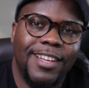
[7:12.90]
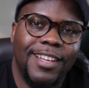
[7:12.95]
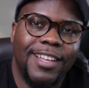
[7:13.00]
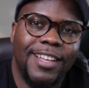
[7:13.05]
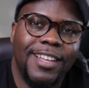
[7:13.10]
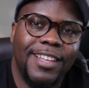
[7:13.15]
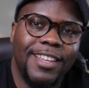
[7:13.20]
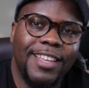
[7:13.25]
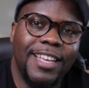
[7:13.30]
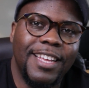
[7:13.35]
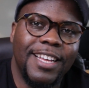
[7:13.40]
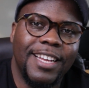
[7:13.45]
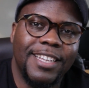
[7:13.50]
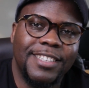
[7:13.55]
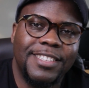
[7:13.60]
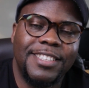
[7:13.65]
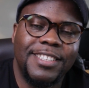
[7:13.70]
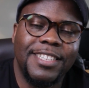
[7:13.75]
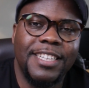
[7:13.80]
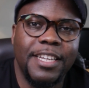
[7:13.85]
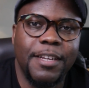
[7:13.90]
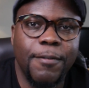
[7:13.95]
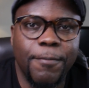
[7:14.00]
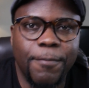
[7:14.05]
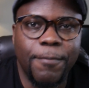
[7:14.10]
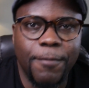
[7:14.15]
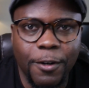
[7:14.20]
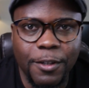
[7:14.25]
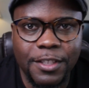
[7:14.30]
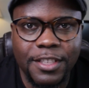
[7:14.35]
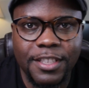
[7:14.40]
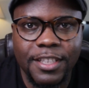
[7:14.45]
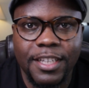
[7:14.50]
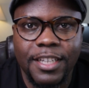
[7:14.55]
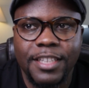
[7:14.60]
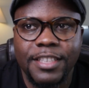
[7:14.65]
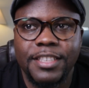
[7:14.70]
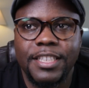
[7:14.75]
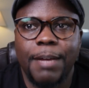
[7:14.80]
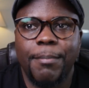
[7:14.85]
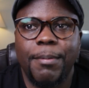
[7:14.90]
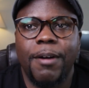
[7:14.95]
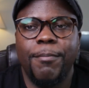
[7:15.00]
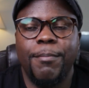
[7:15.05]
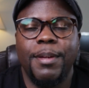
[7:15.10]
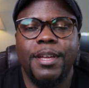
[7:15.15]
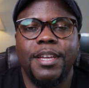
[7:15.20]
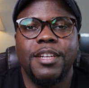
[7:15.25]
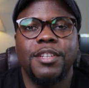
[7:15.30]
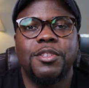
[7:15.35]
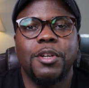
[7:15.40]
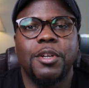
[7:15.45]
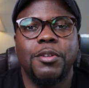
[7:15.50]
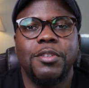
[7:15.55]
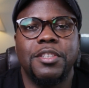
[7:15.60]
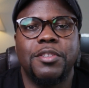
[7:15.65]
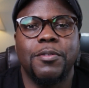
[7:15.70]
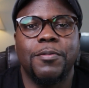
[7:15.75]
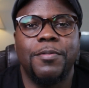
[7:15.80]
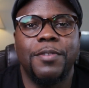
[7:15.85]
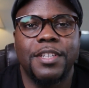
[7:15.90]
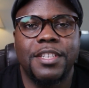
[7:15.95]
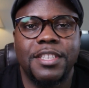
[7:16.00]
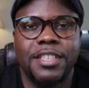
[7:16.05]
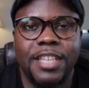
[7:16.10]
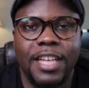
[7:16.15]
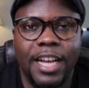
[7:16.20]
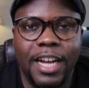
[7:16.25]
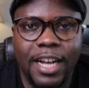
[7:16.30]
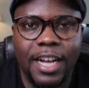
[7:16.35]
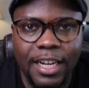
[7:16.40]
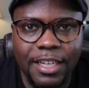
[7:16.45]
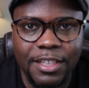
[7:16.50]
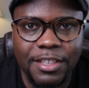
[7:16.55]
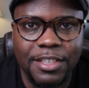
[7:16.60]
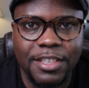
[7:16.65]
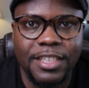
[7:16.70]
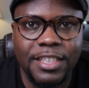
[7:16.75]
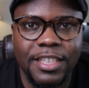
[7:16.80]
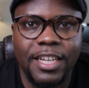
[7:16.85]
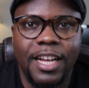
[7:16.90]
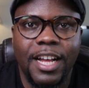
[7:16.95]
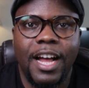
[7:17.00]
They are stealing votes. Some are being told to fix their country.